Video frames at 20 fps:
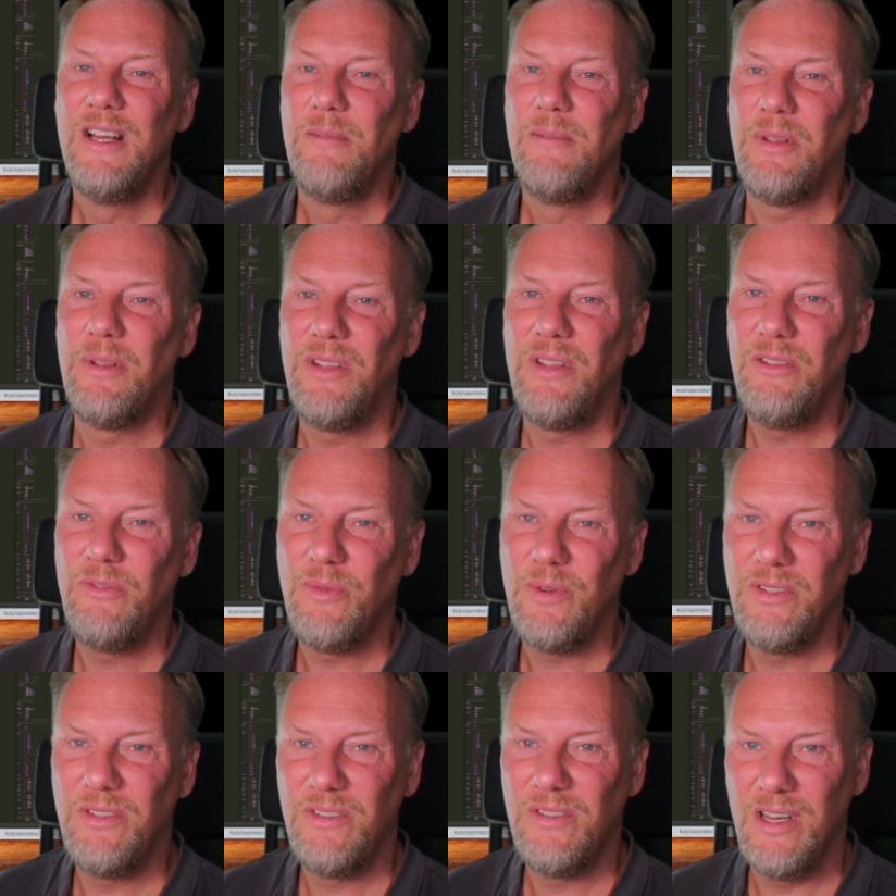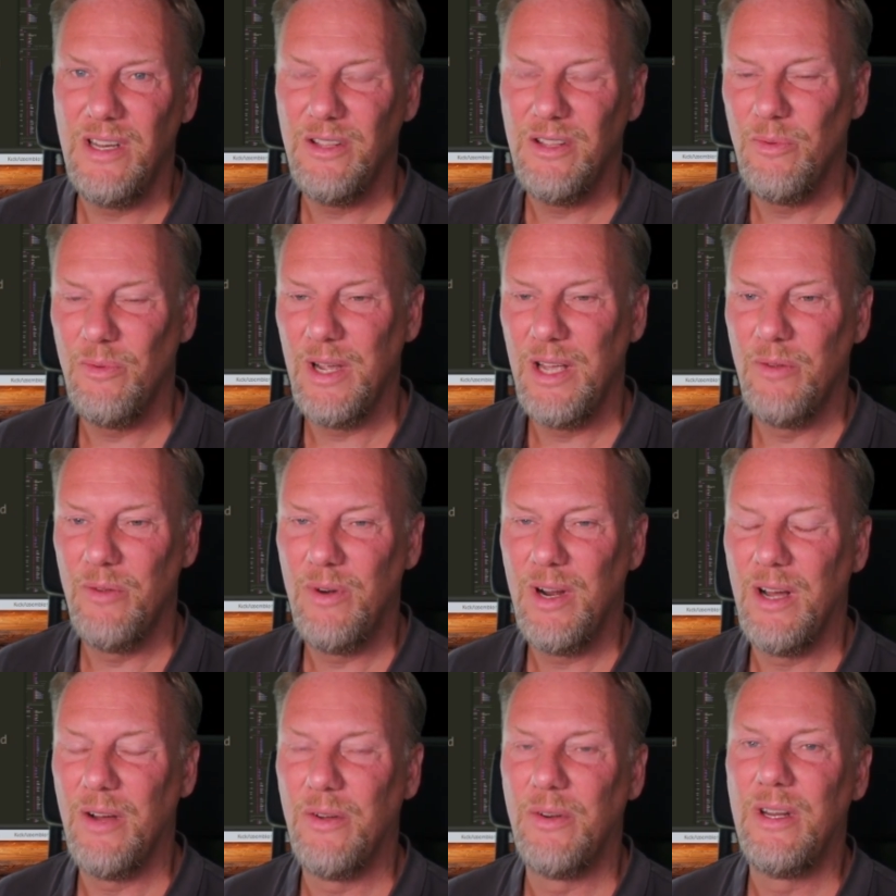but this was the other way
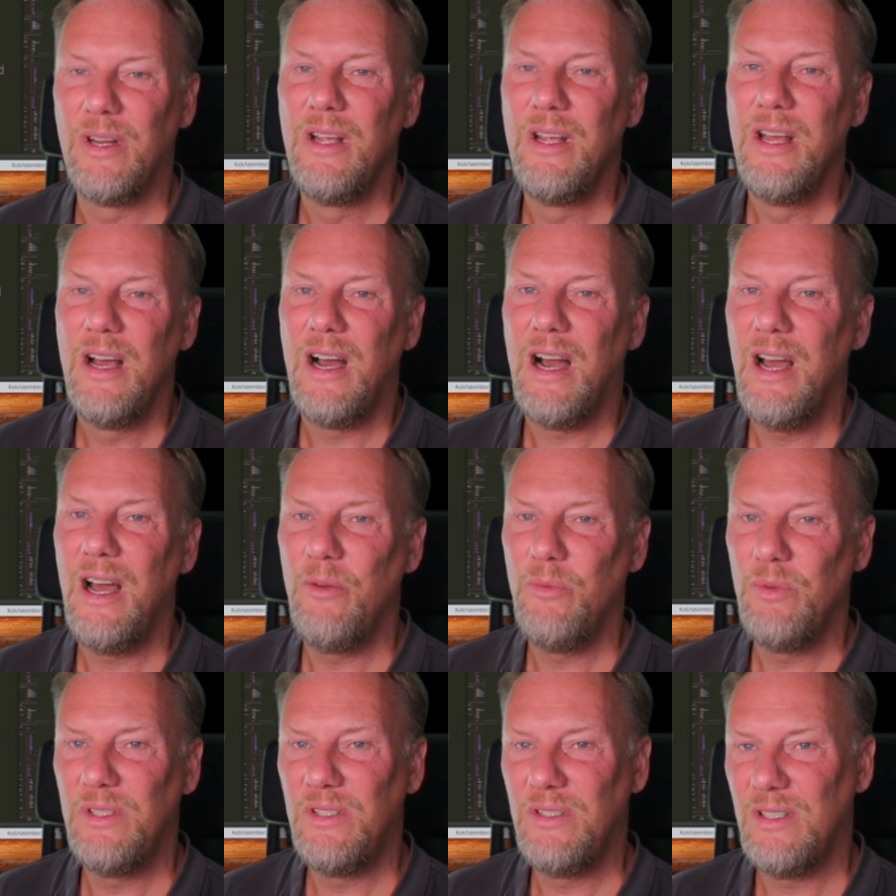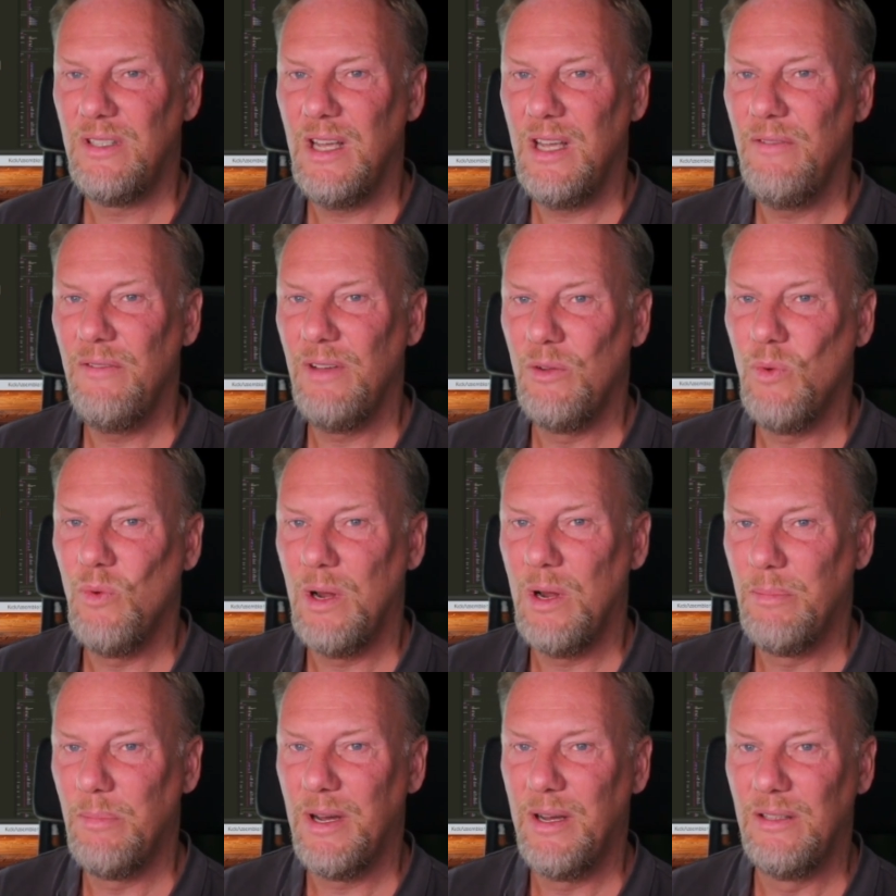around. I was saving
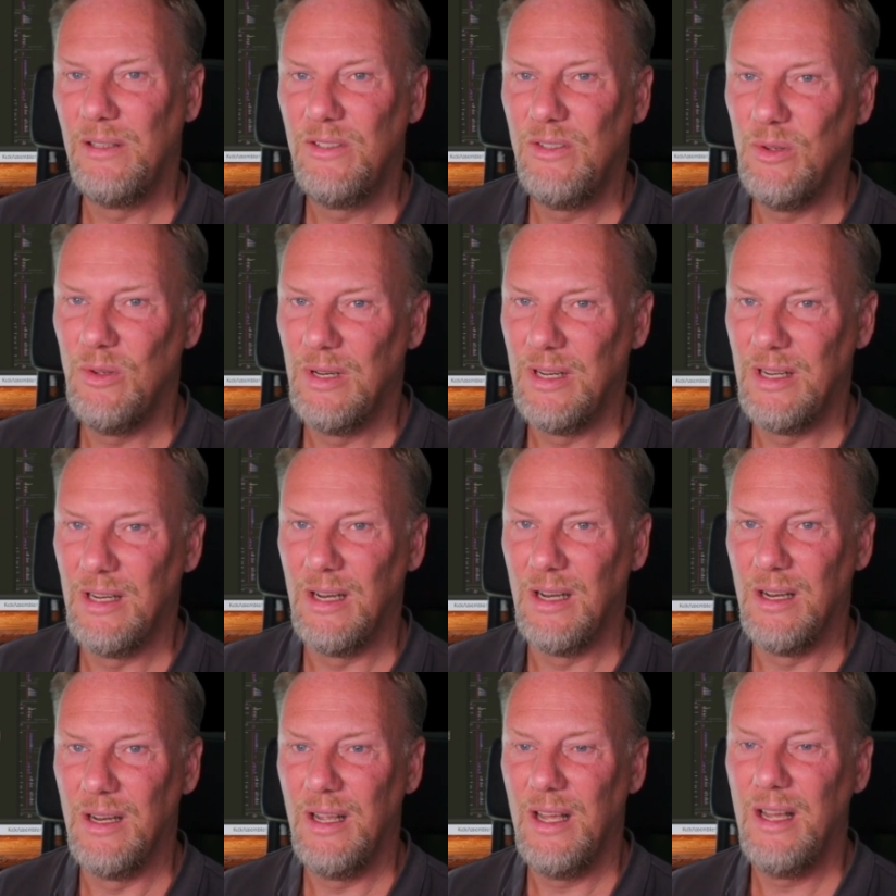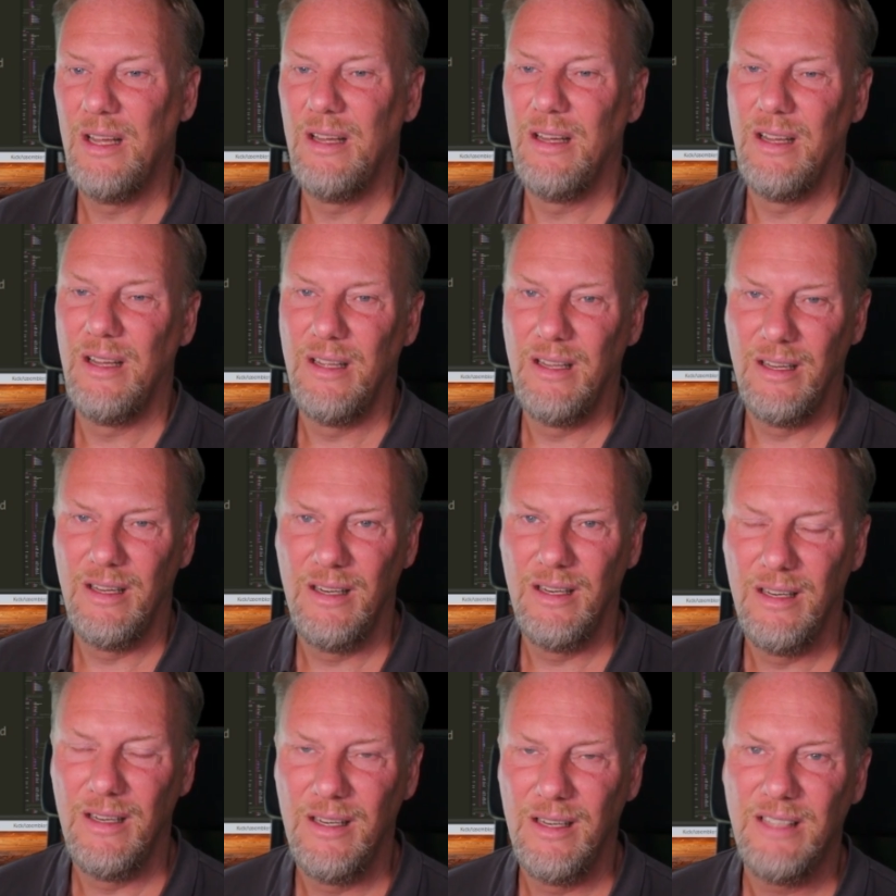1 byte too little.
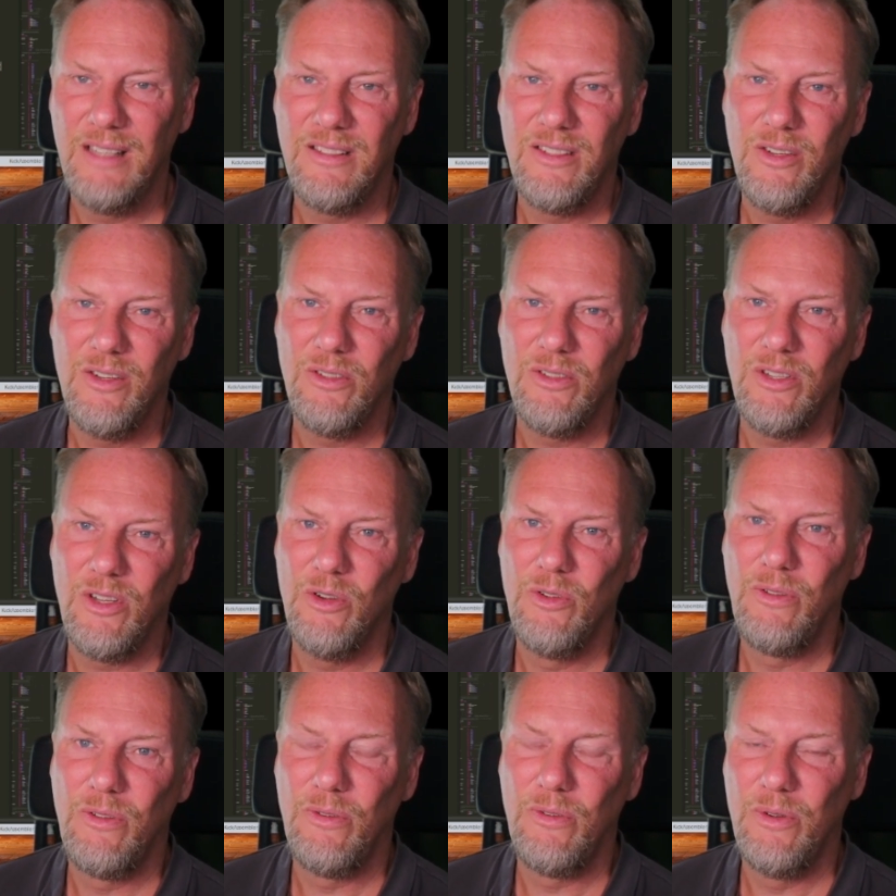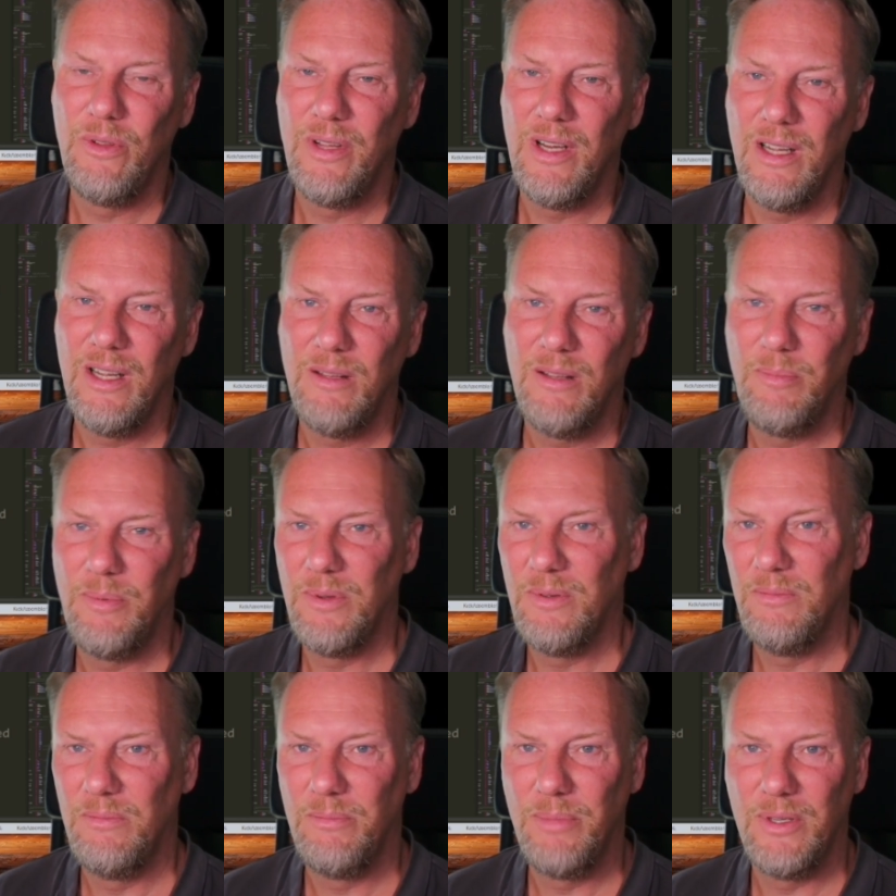Let's not go through that,
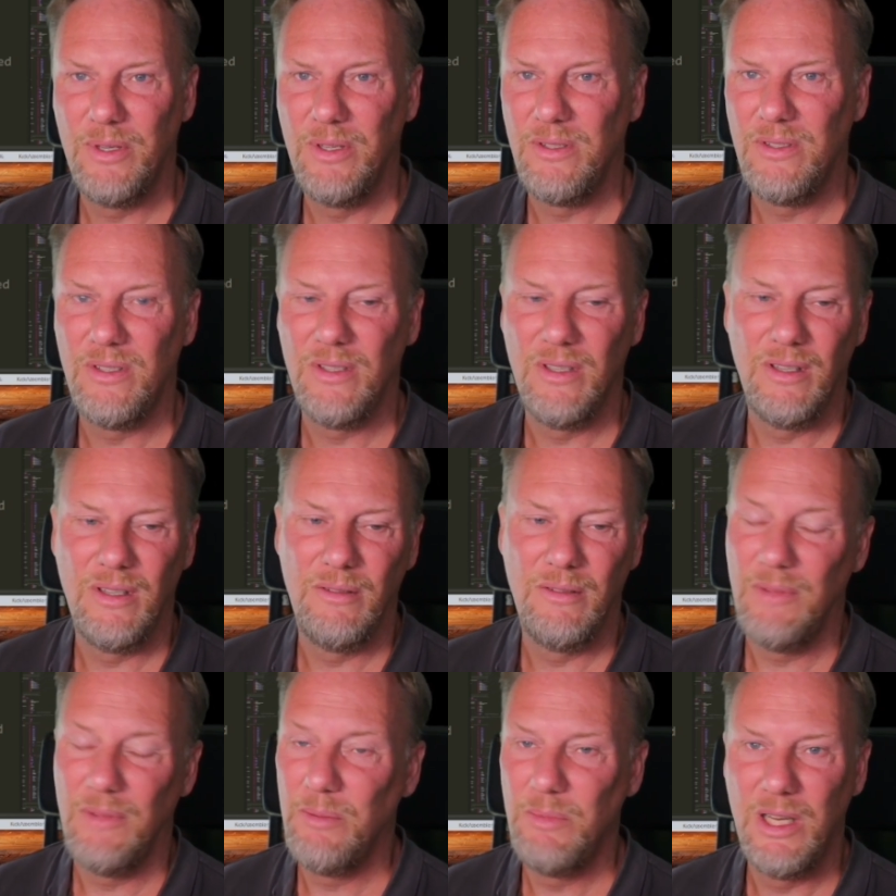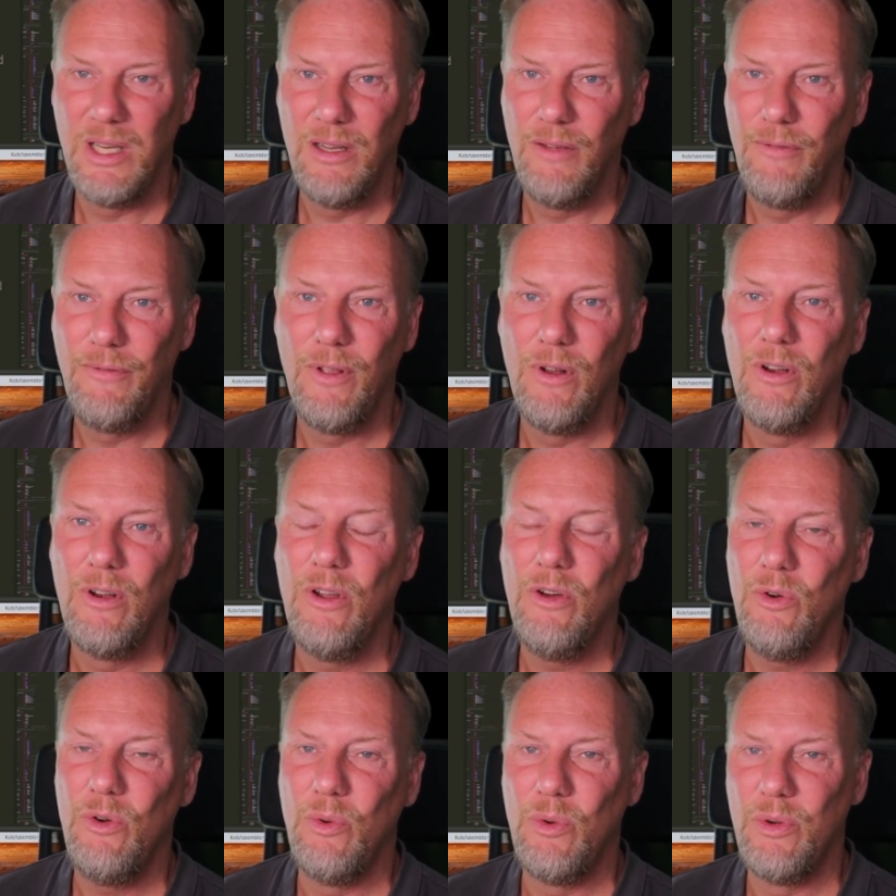but I mean, if you
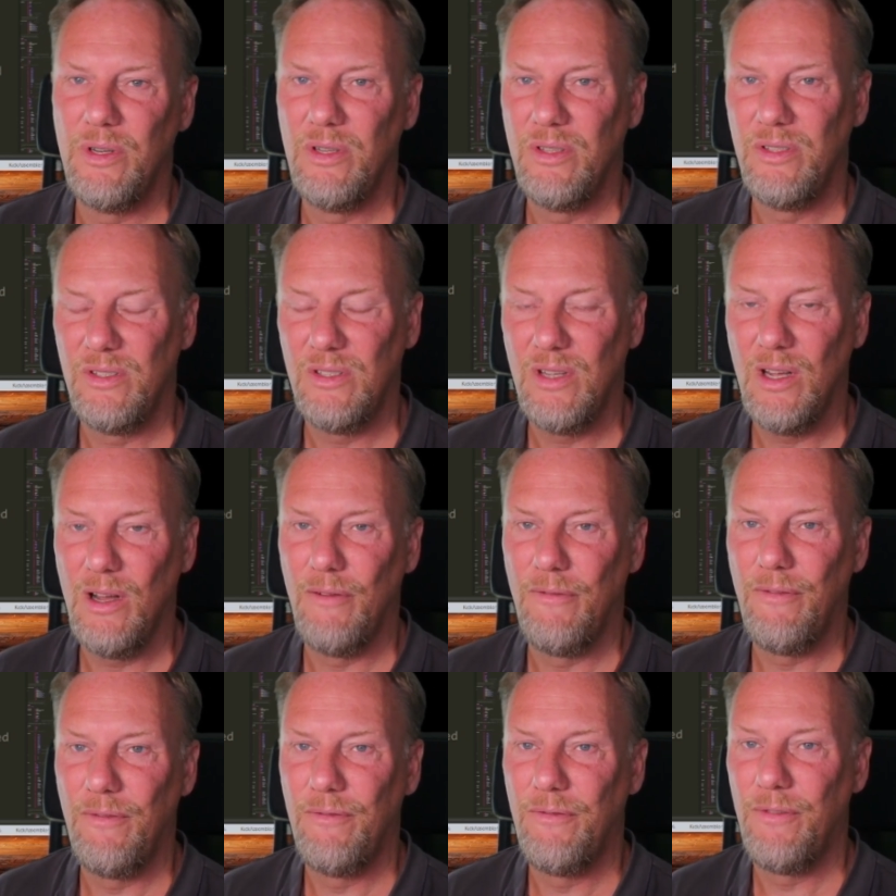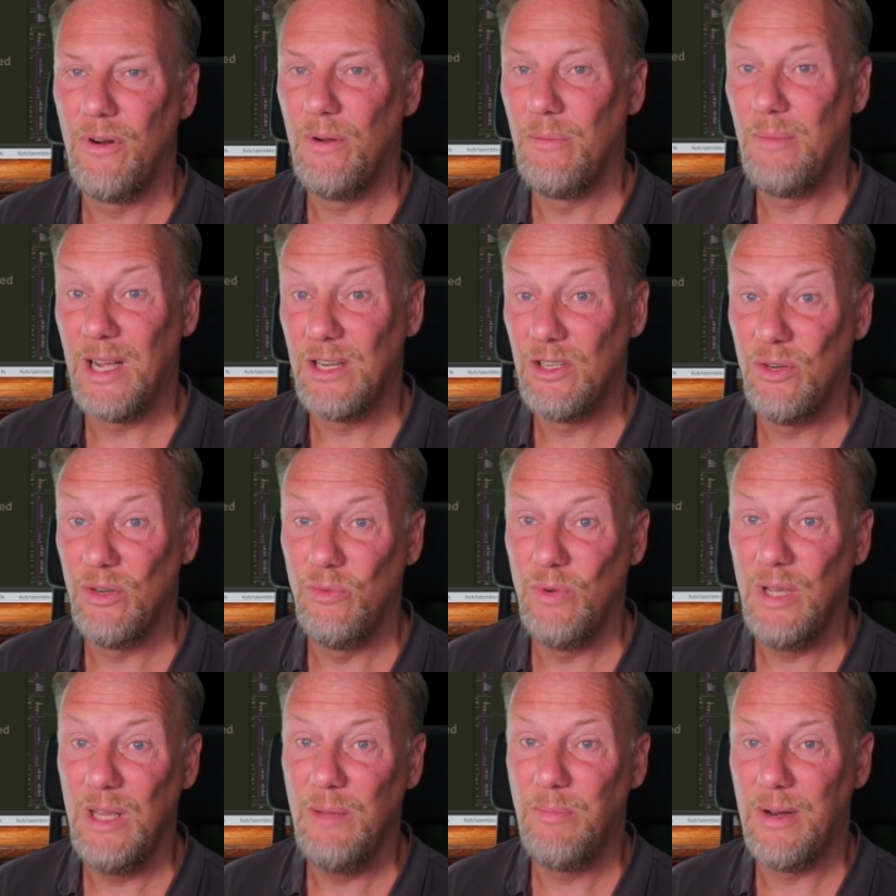load stuff from Action
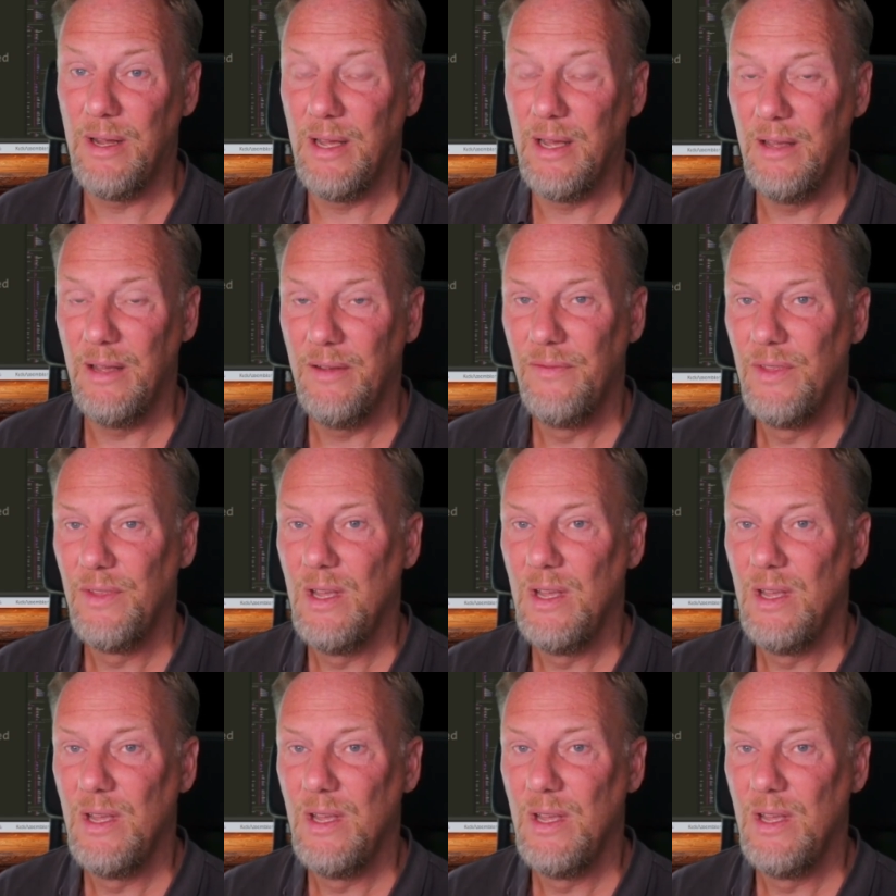Replay,